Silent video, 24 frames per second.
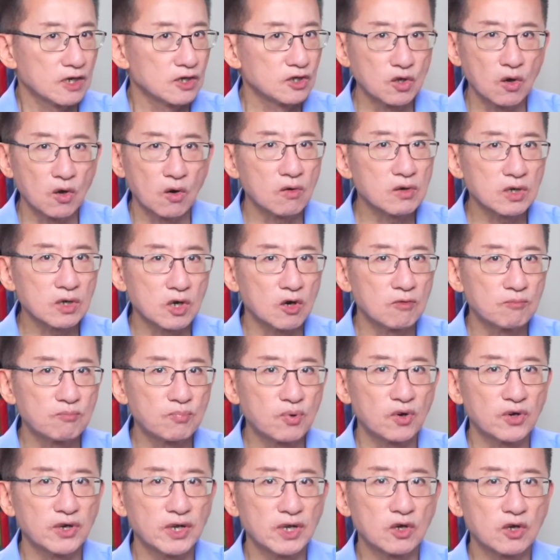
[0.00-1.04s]
don't go
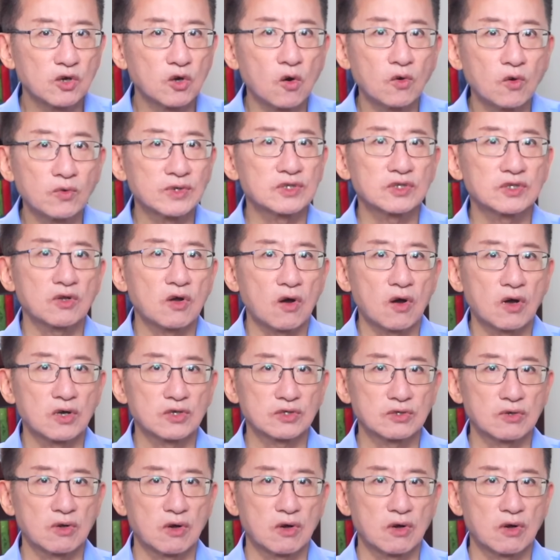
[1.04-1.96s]
putting gold stars